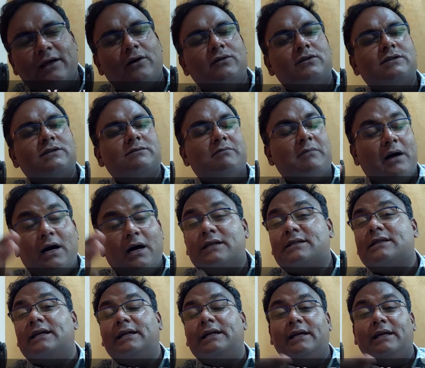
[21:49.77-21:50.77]
house
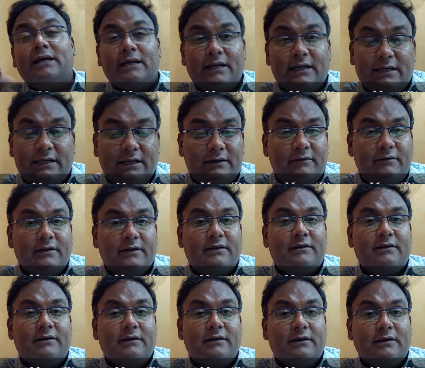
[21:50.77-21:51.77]
Mars getting connected with
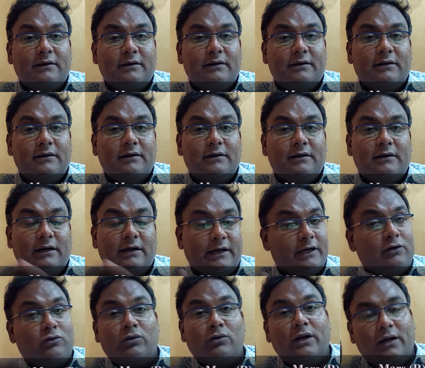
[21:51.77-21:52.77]
a
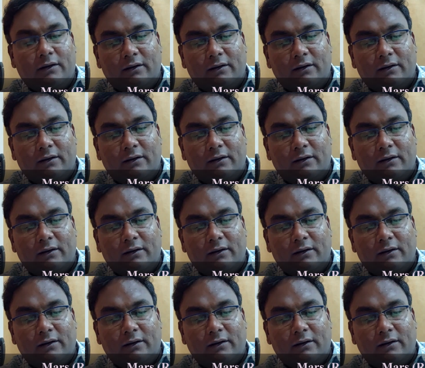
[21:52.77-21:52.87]
retrograde,